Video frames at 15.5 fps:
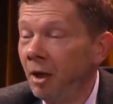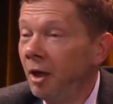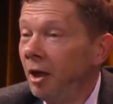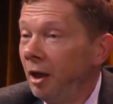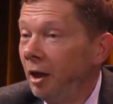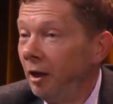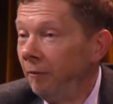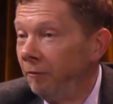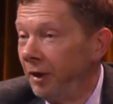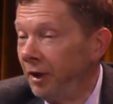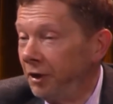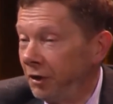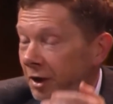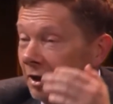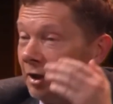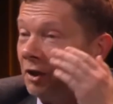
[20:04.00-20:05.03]
if that thing
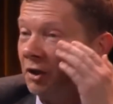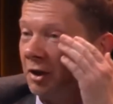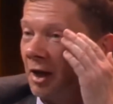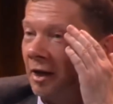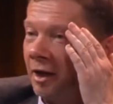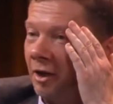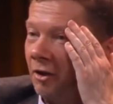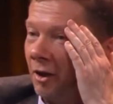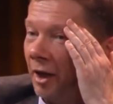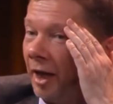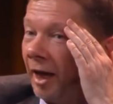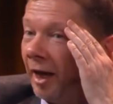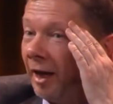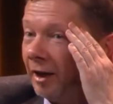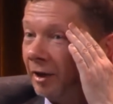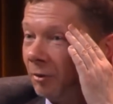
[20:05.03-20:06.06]
is stuck in your
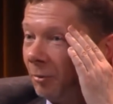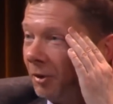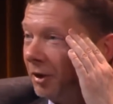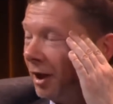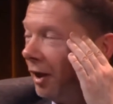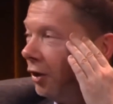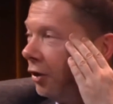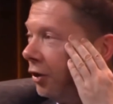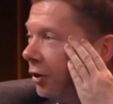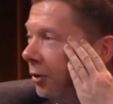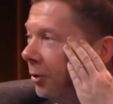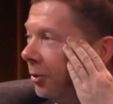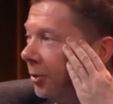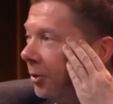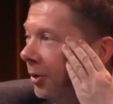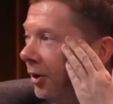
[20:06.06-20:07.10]
head, what can you
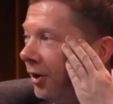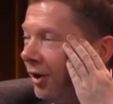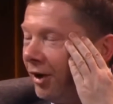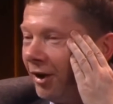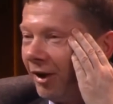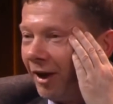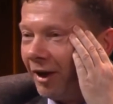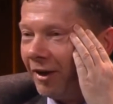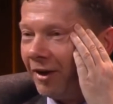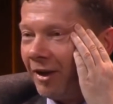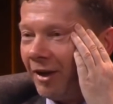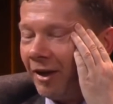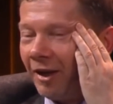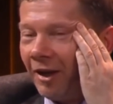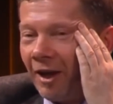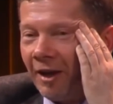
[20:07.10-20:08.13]
do?
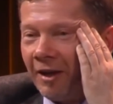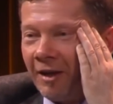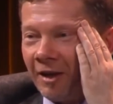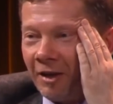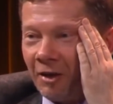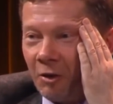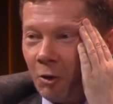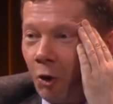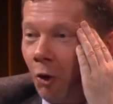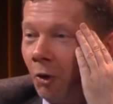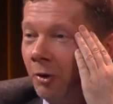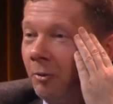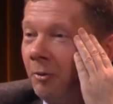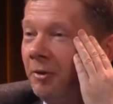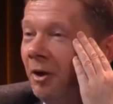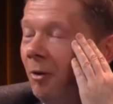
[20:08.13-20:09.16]

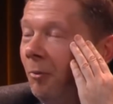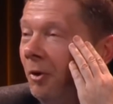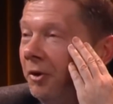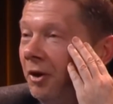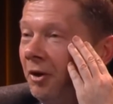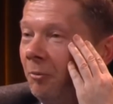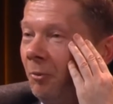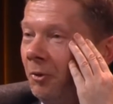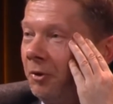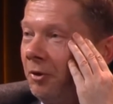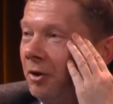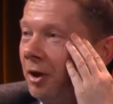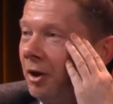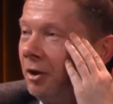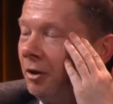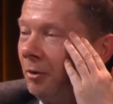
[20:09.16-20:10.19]
Now, what you can
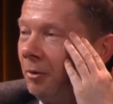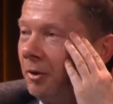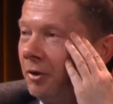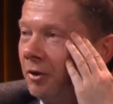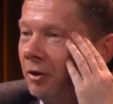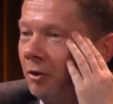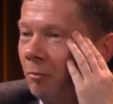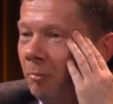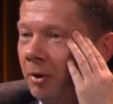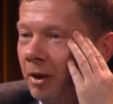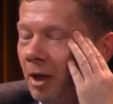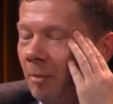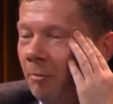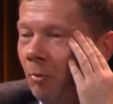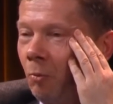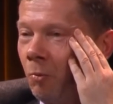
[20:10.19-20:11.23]
do is to become
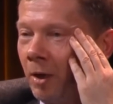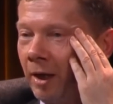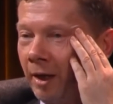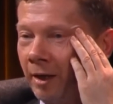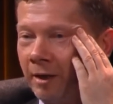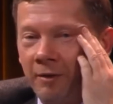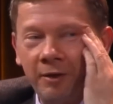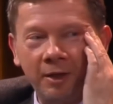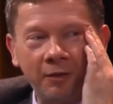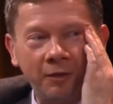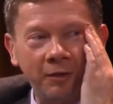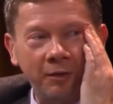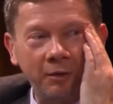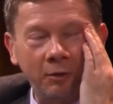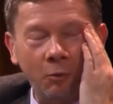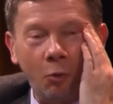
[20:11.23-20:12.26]
aware that
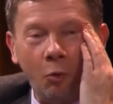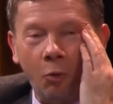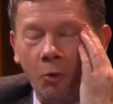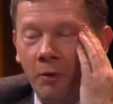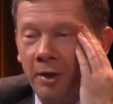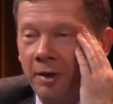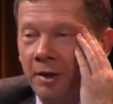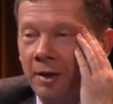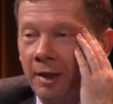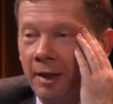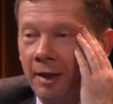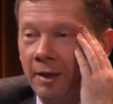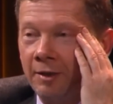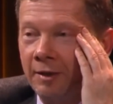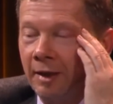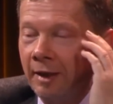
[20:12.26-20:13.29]
all that it is,
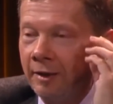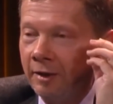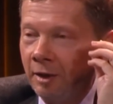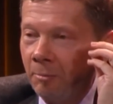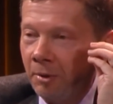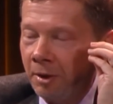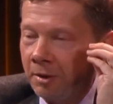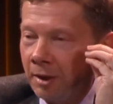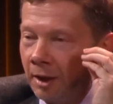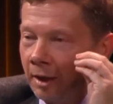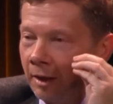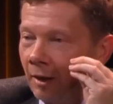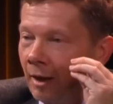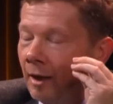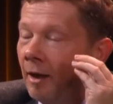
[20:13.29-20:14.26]
it's a particular